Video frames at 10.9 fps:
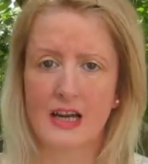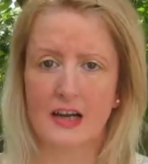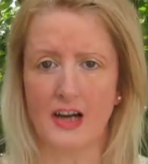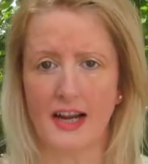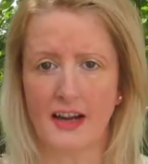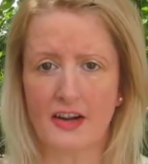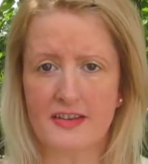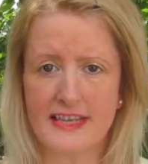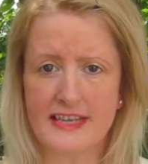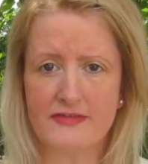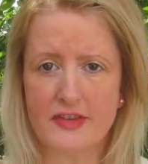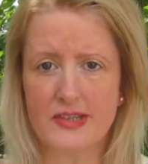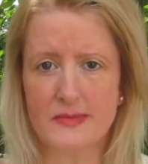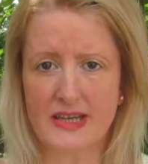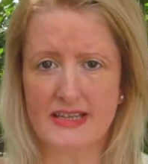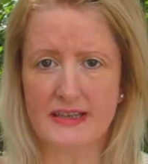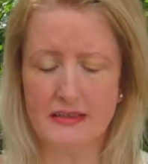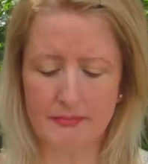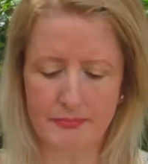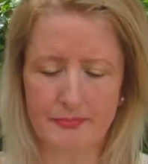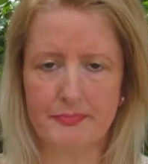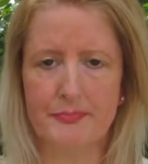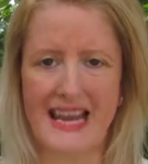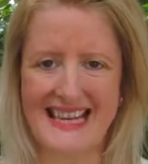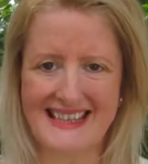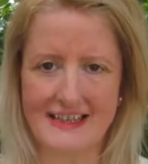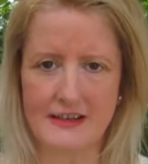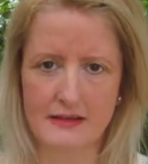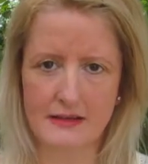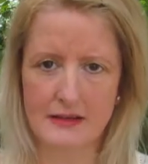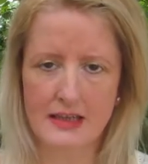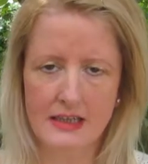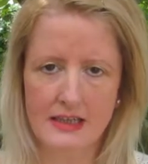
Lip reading: Righto, the first pattern